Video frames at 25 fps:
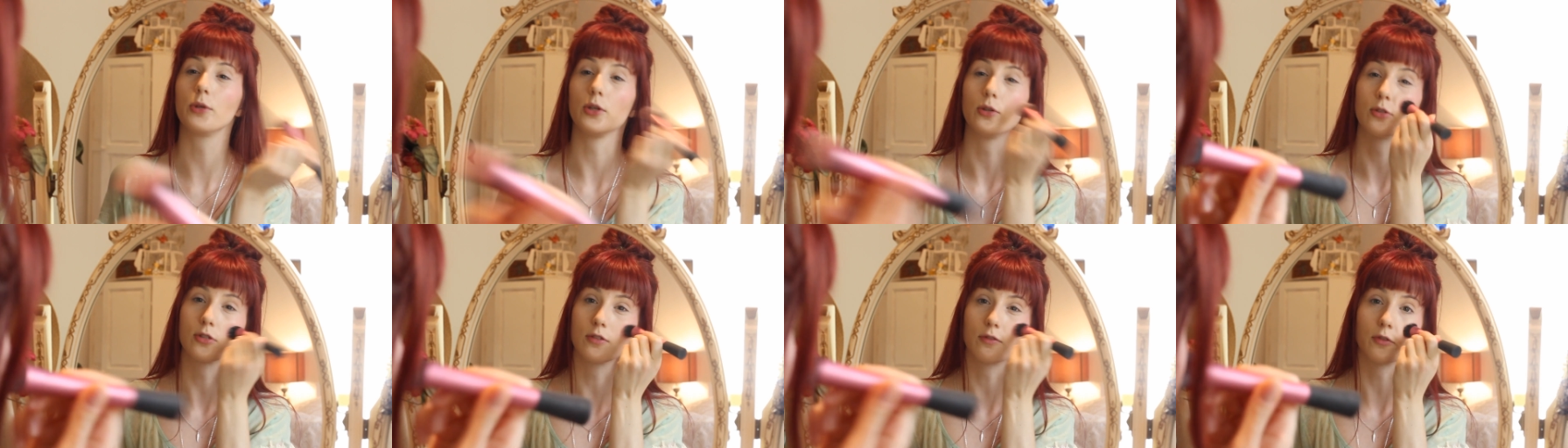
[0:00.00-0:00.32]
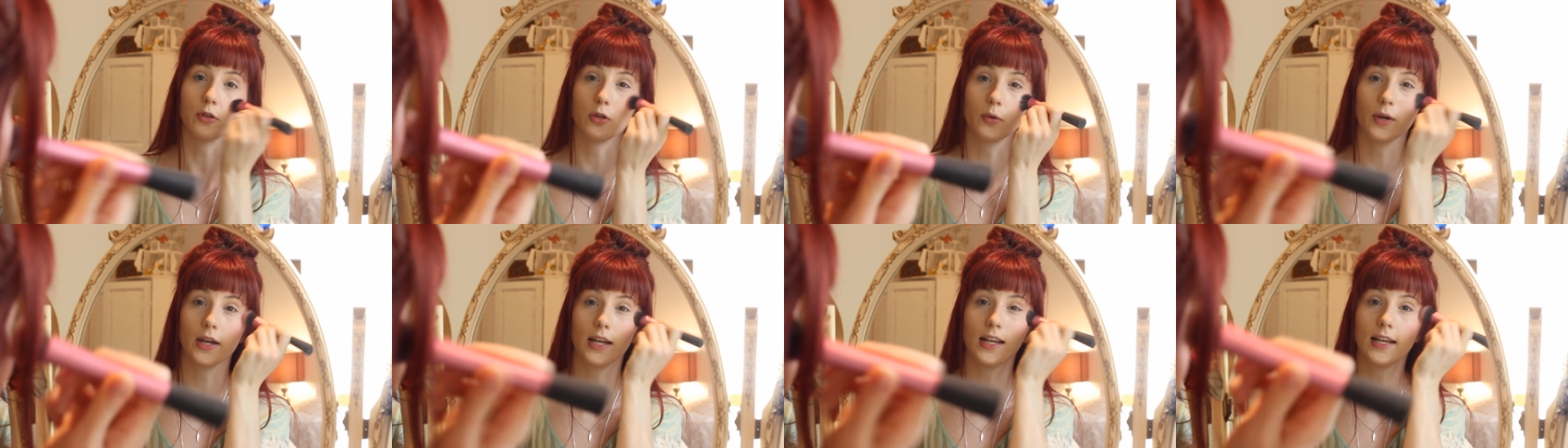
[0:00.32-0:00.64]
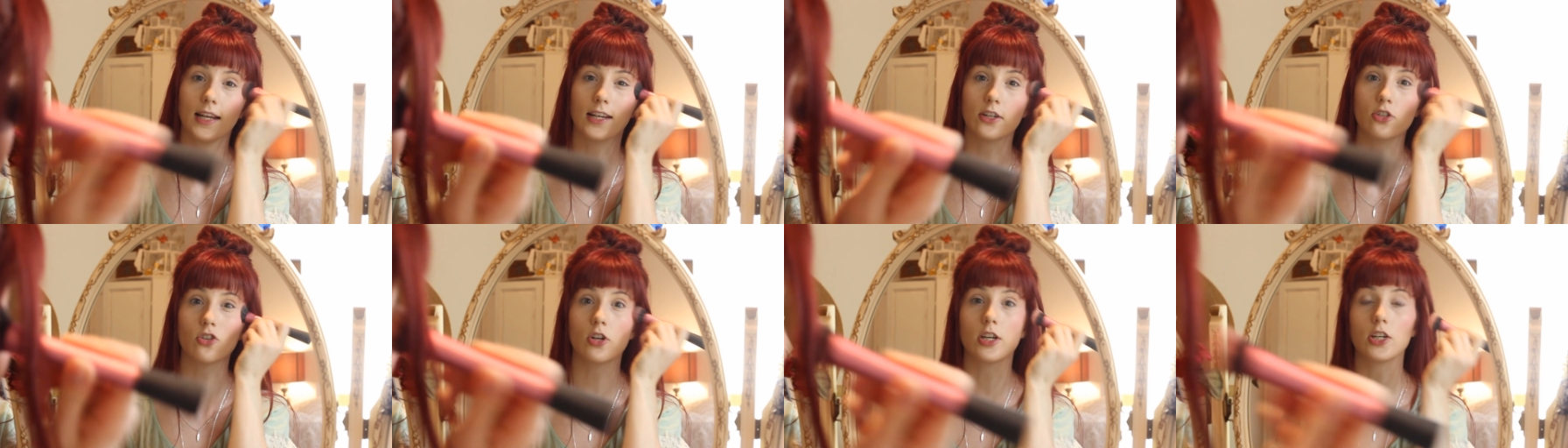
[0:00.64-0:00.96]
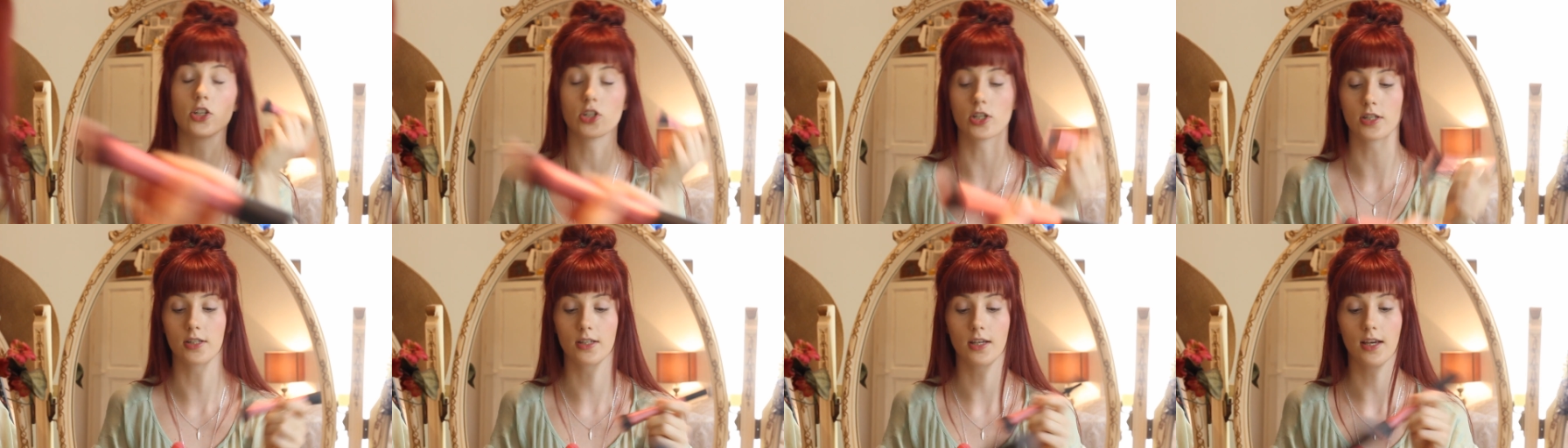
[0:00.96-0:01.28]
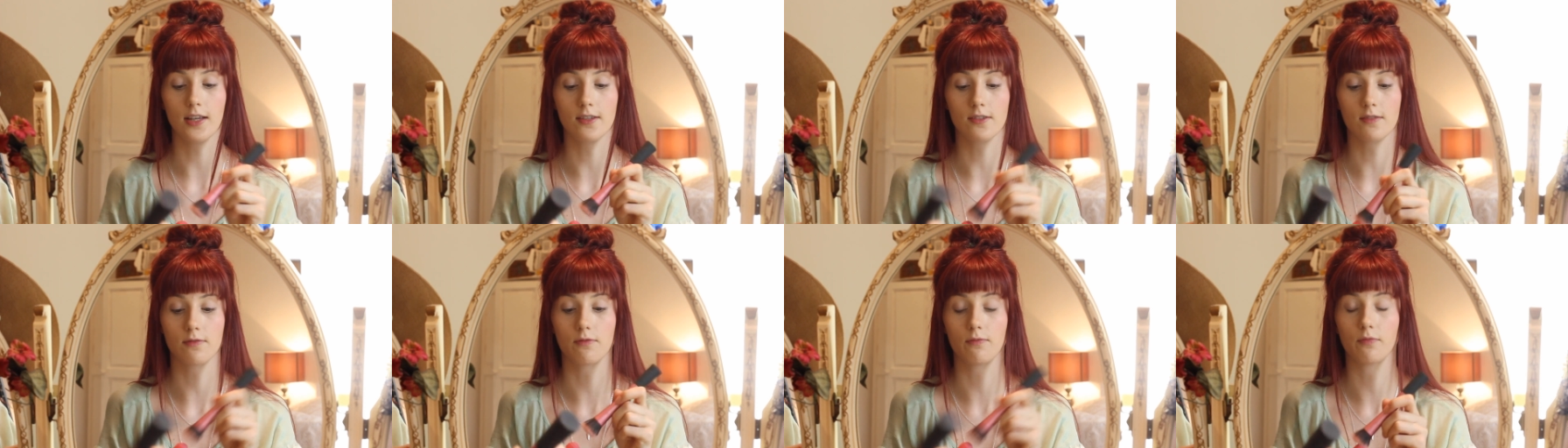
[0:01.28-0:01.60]
beautiful. It literally just
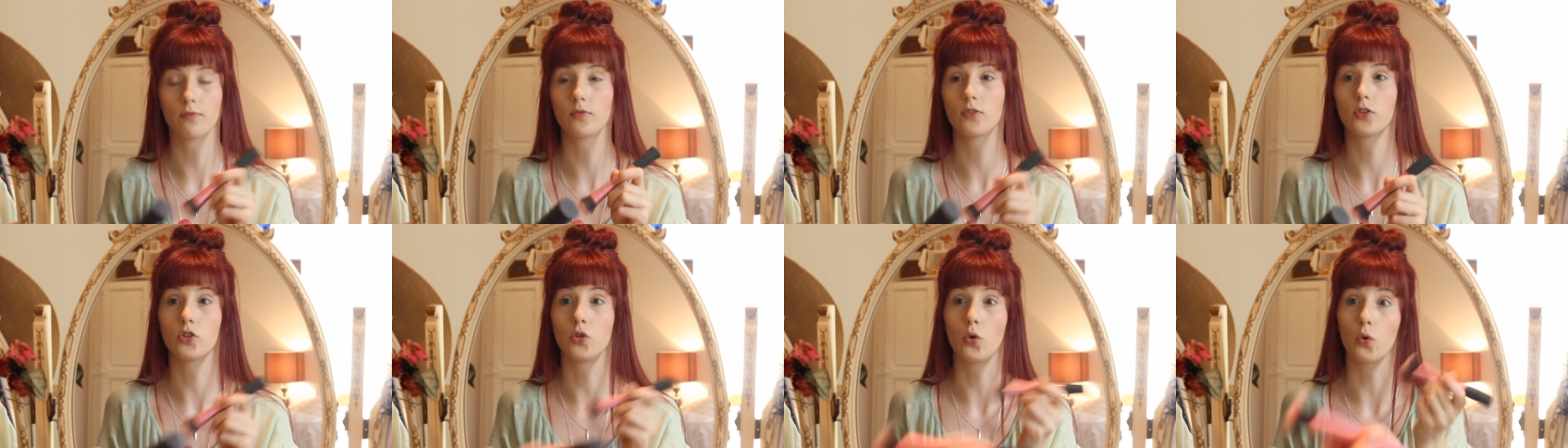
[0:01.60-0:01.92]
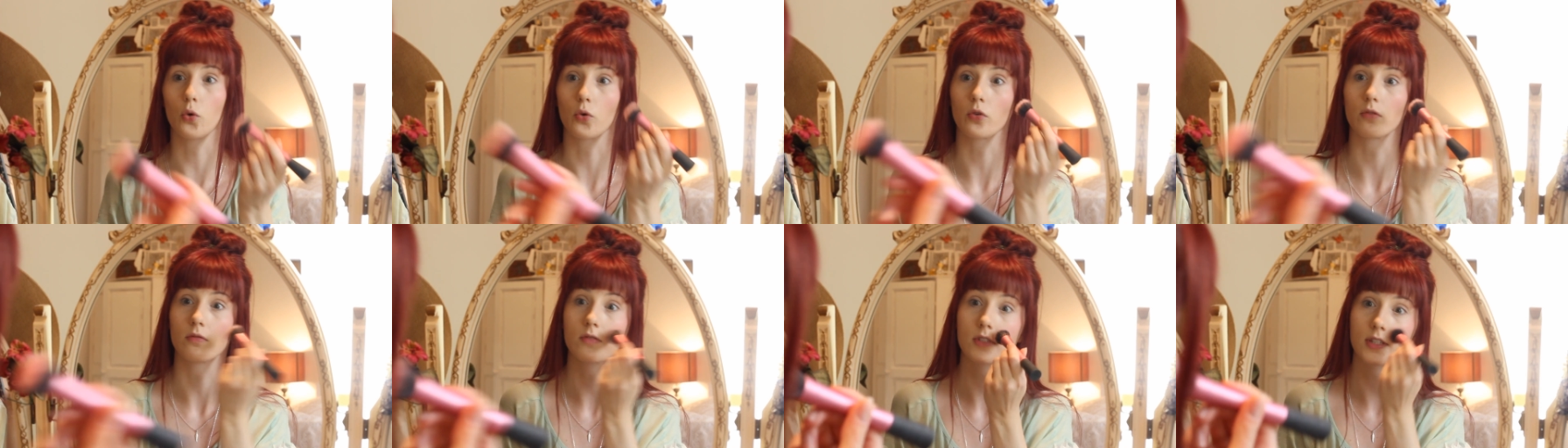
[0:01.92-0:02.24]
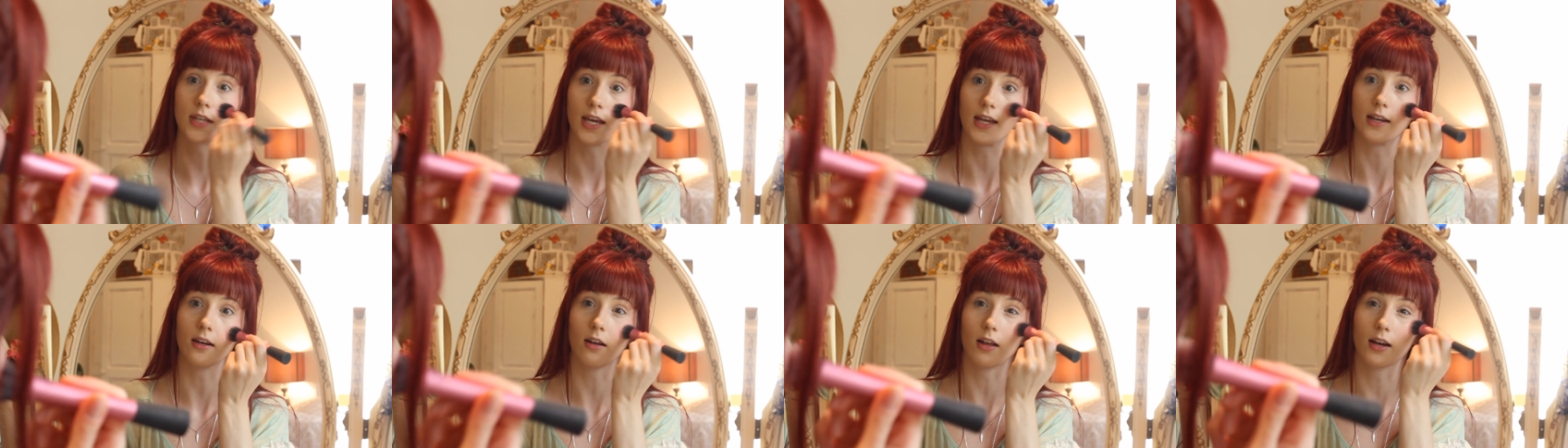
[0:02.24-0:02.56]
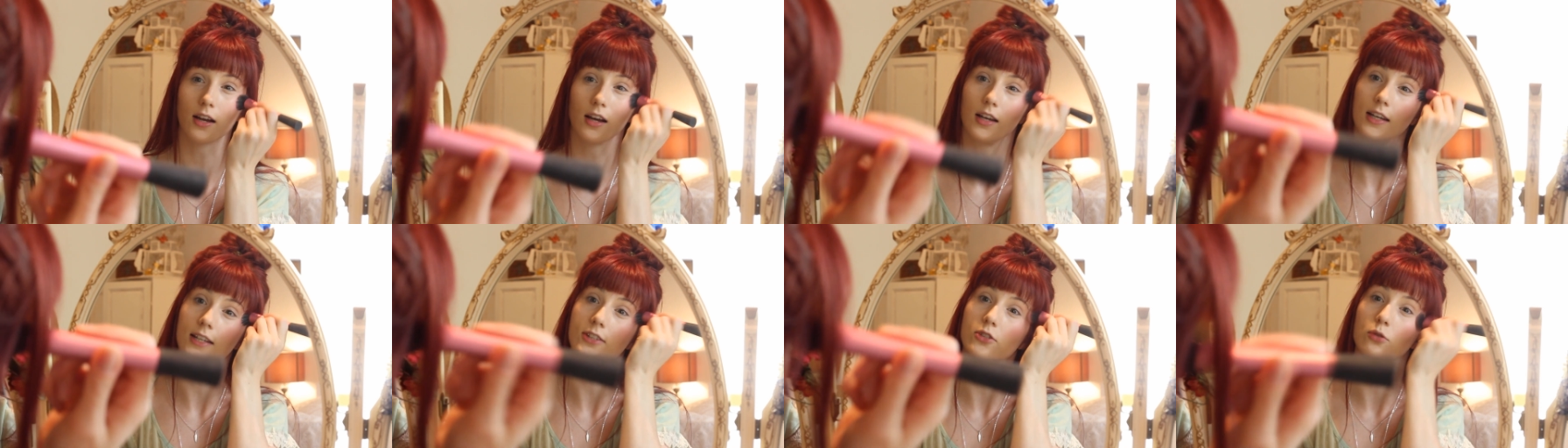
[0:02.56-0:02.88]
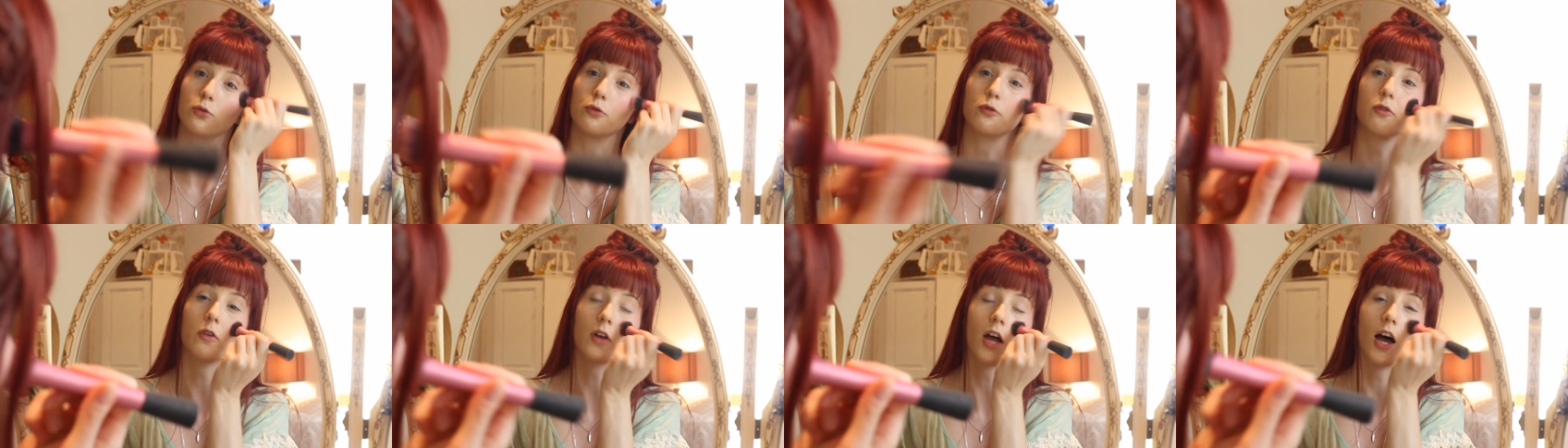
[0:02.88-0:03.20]
gives your skin like a
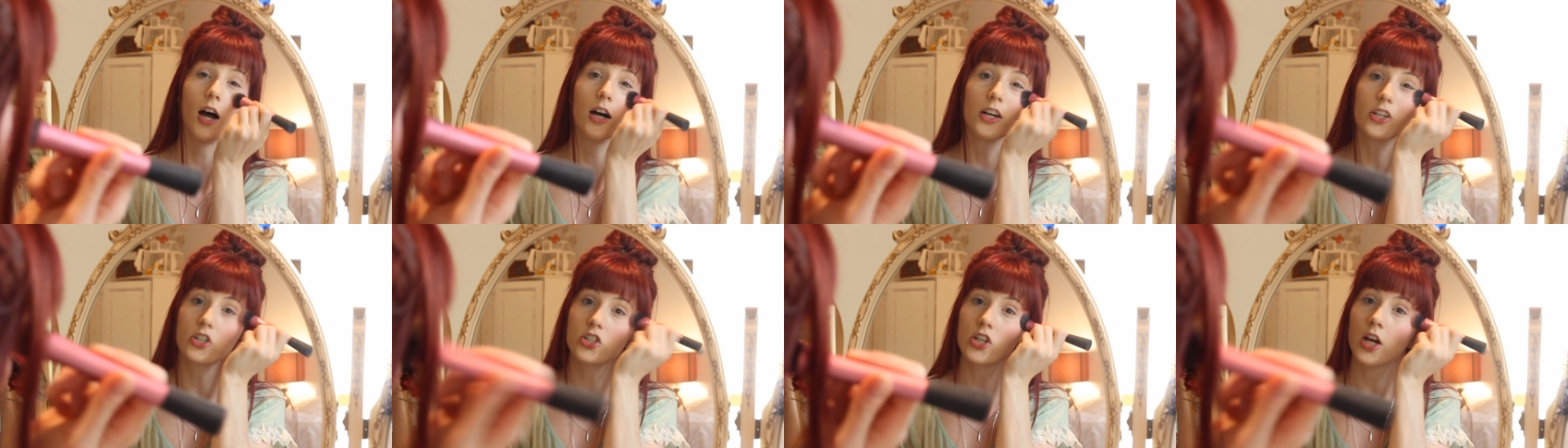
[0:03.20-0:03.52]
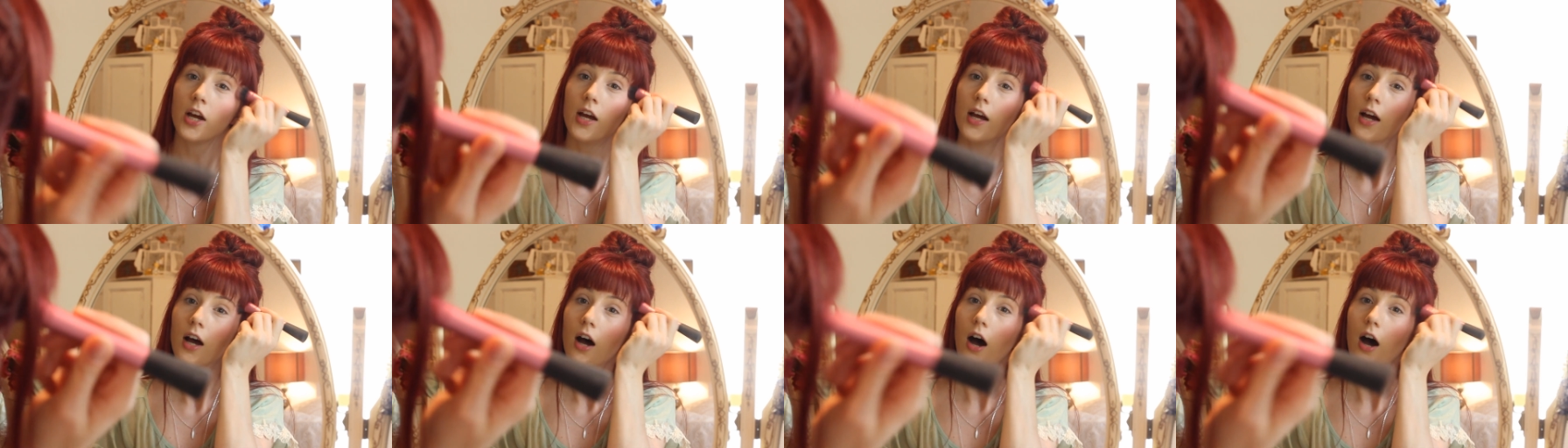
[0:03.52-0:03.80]
little flush,